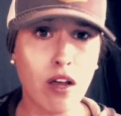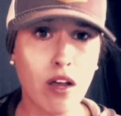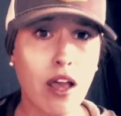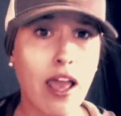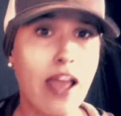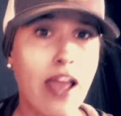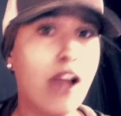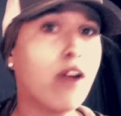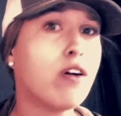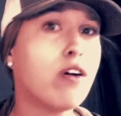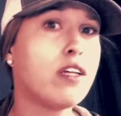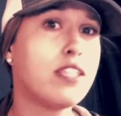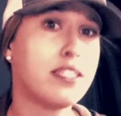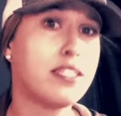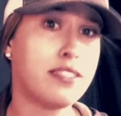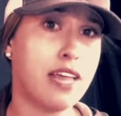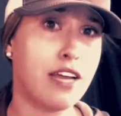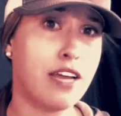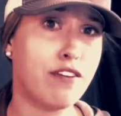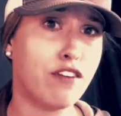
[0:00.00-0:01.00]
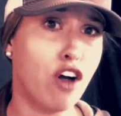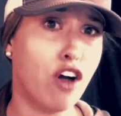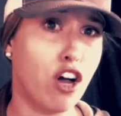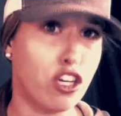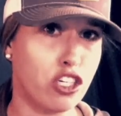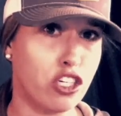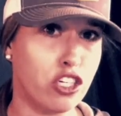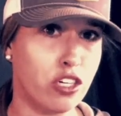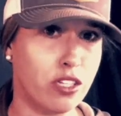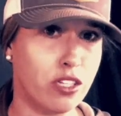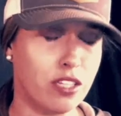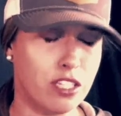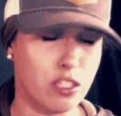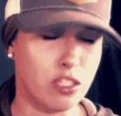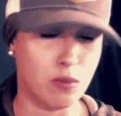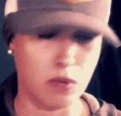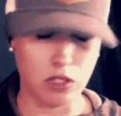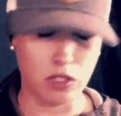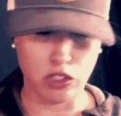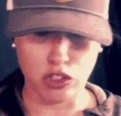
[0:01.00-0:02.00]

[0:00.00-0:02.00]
err on the side of caution on this one.